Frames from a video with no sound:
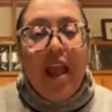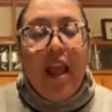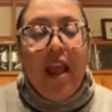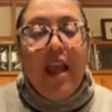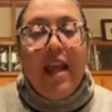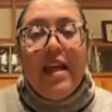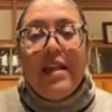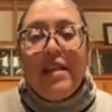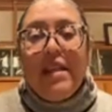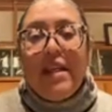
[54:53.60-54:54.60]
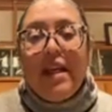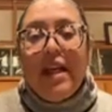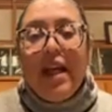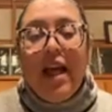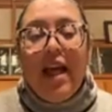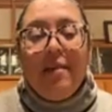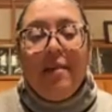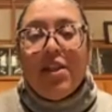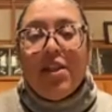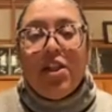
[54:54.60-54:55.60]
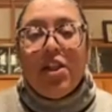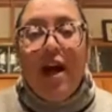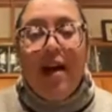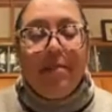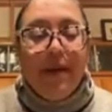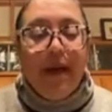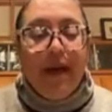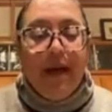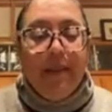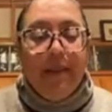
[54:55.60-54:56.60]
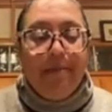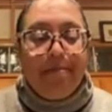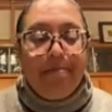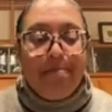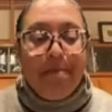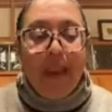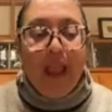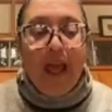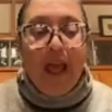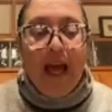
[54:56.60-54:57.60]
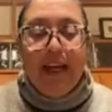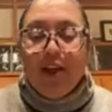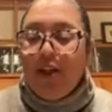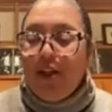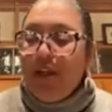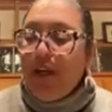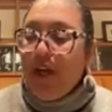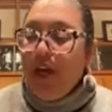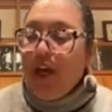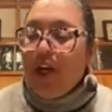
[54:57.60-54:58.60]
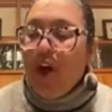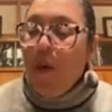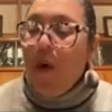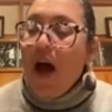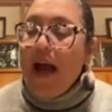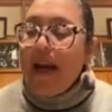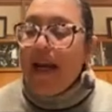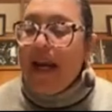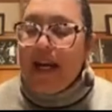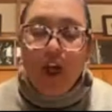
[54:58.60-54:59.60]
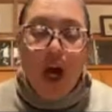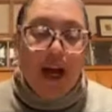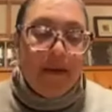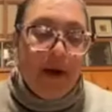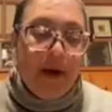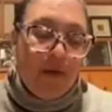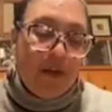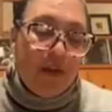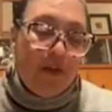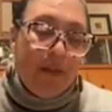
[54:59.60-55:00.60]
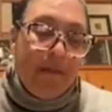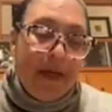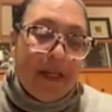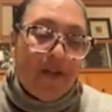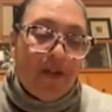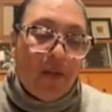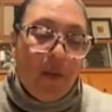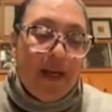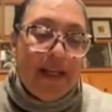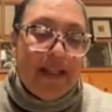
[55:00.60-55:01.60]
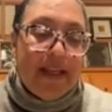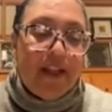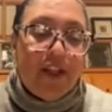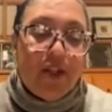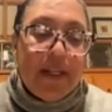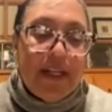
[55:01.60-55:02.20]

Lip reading: And I'm going to stop. I could go on and talk about the biggest 20th century